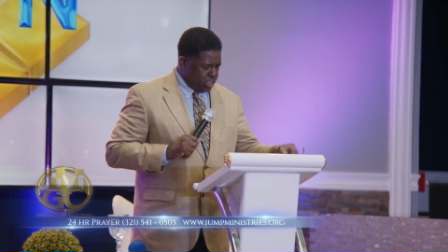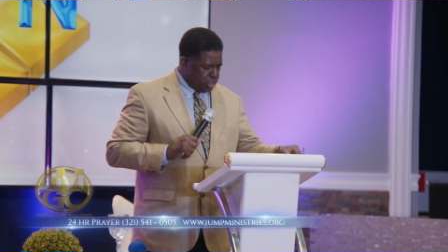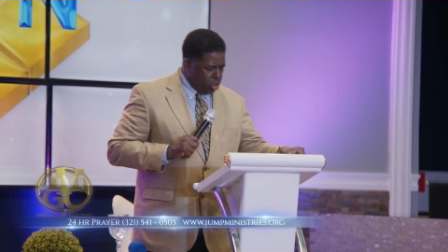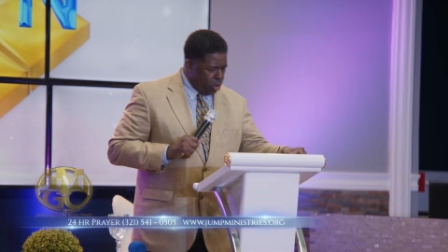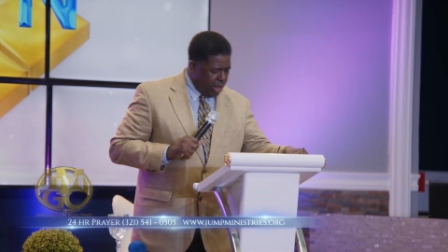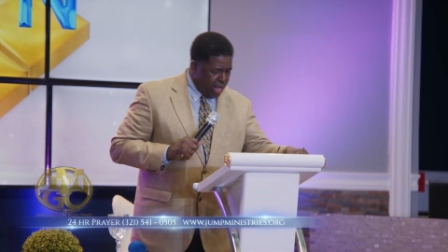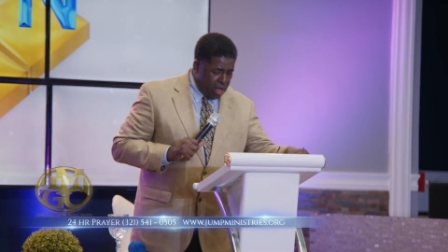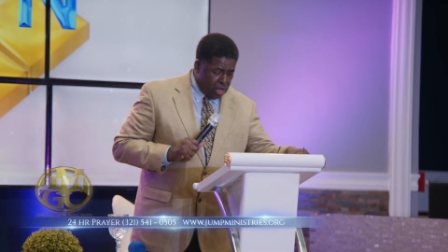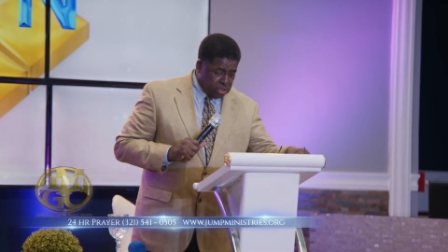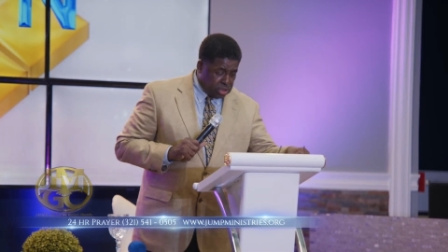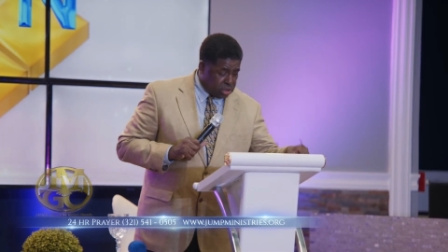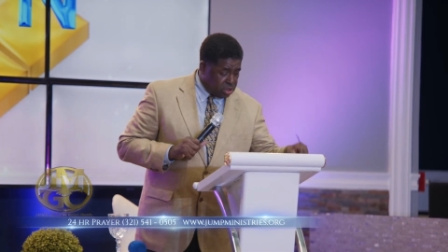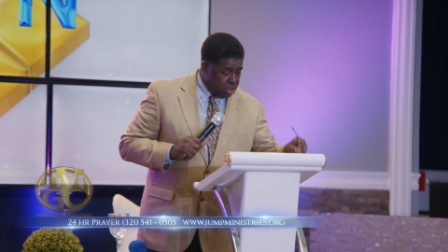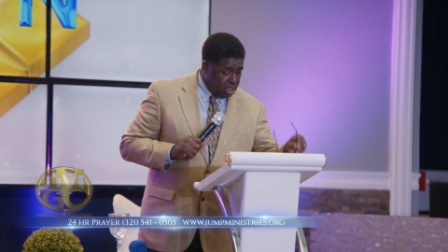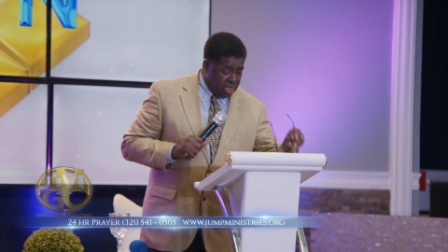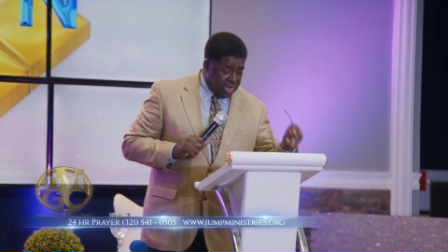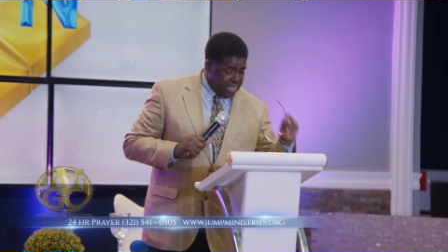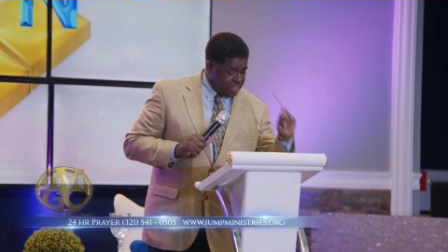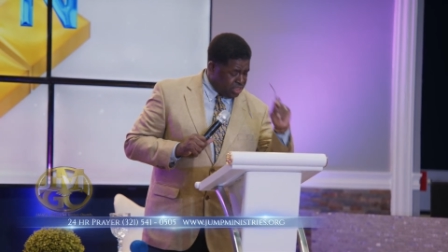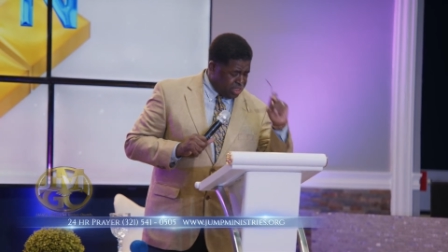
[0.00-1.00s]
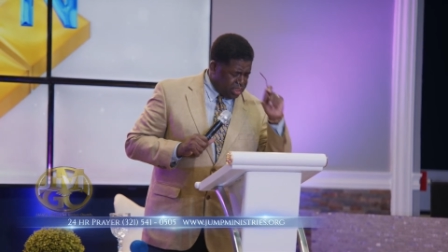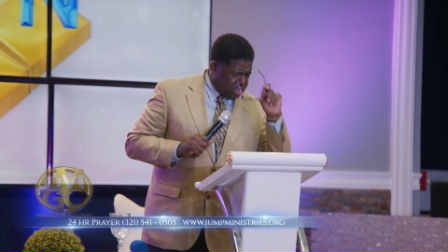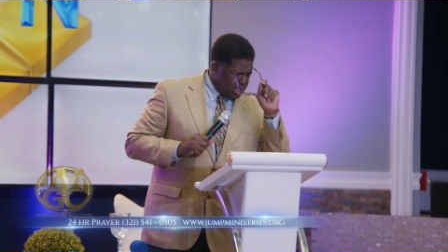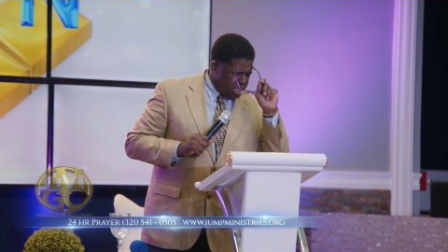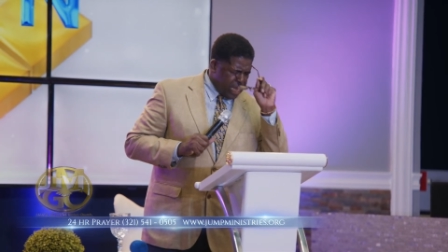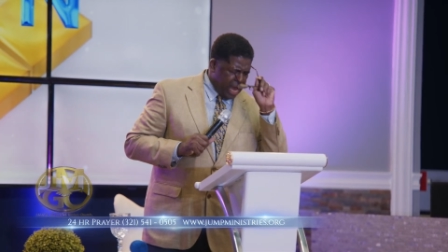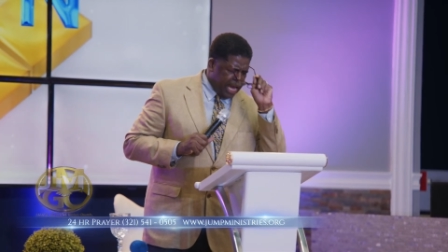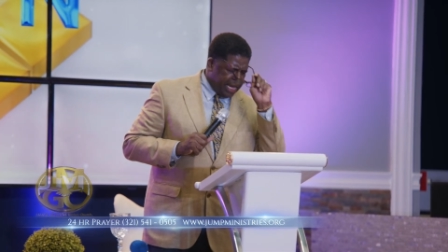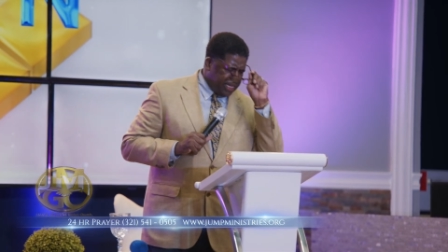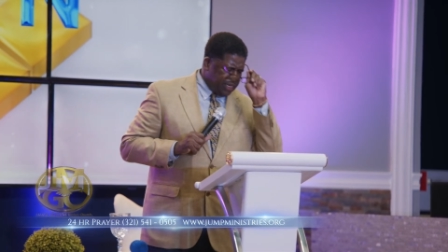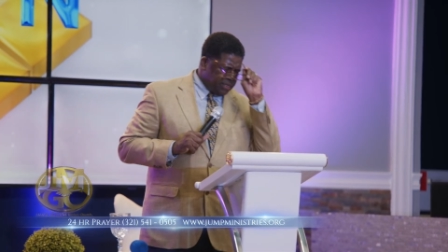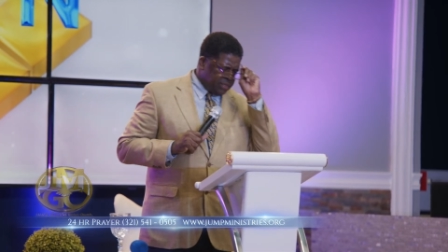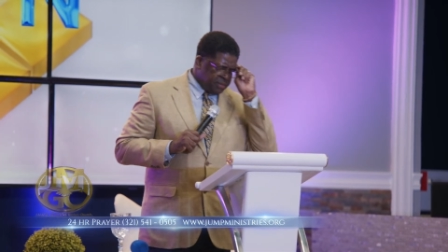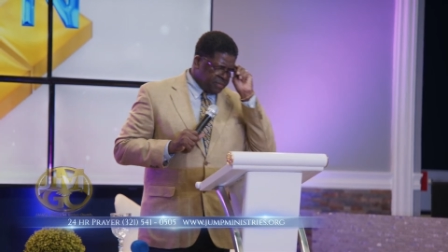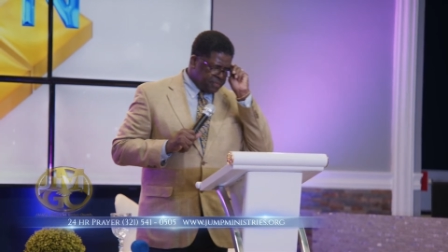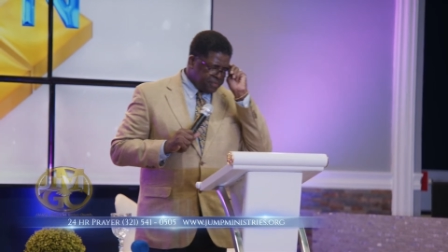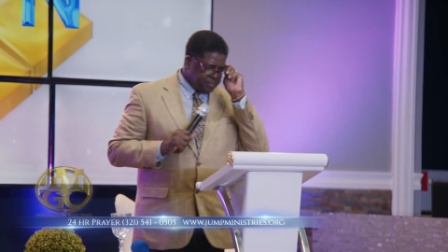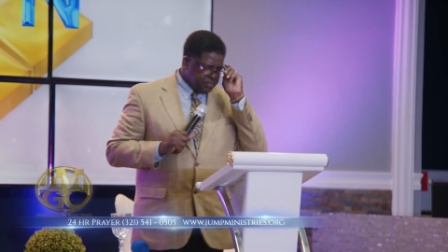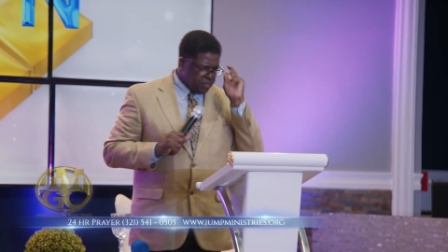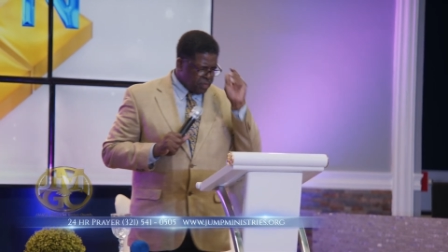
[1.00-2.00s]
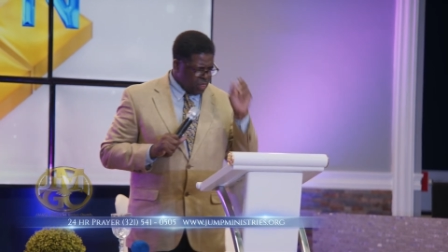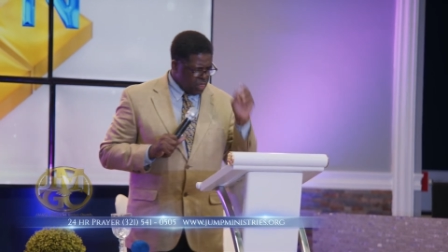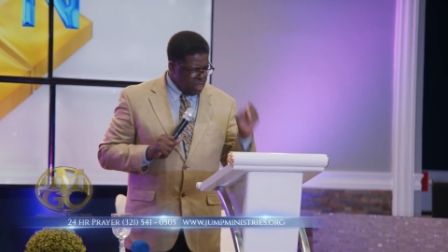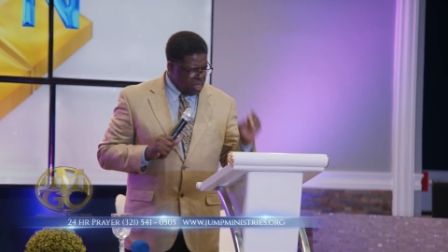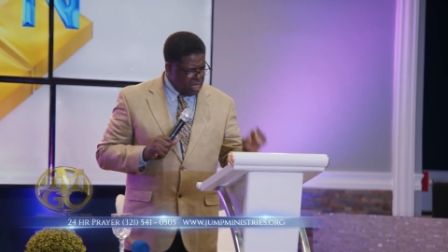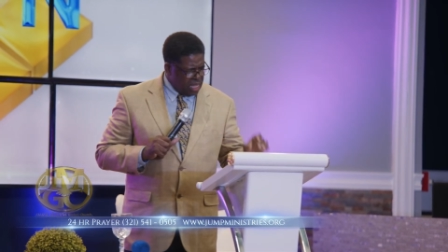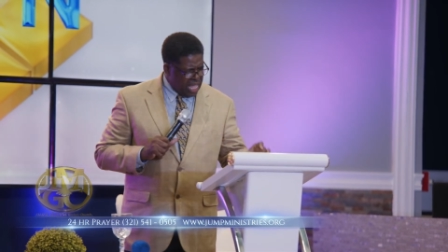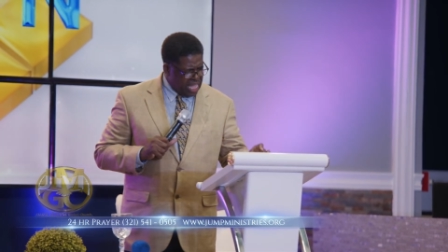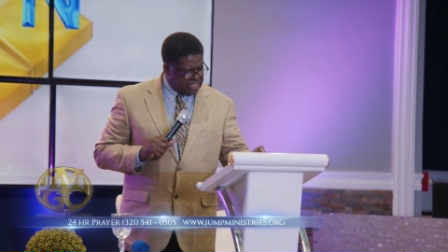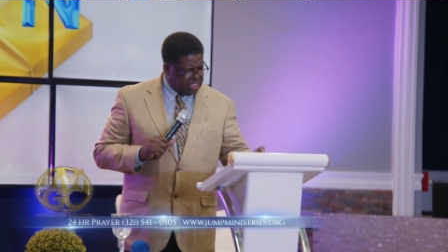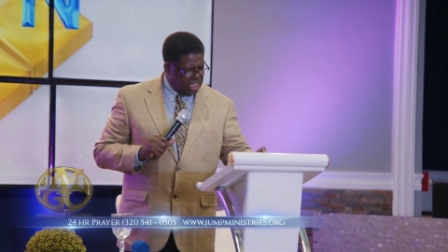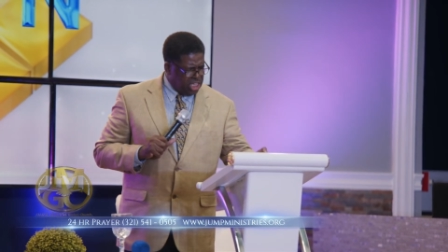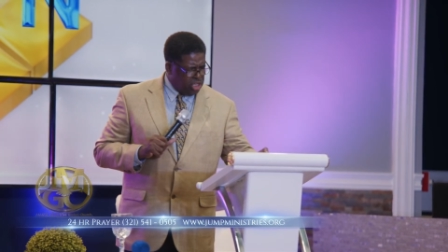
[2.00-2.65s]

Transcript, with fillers: Joel's lesson tonight, as